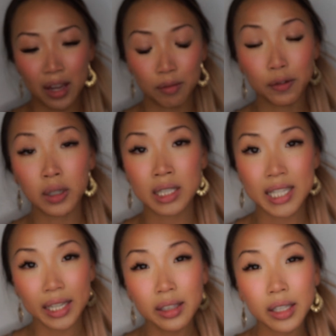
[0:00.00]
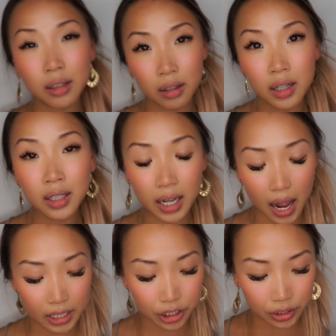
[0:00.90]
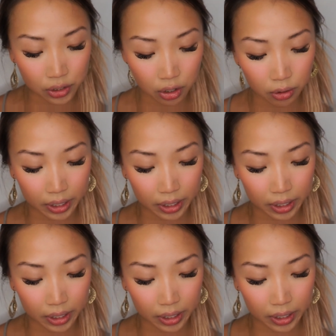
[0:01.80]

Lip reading: And for a daily look, I just go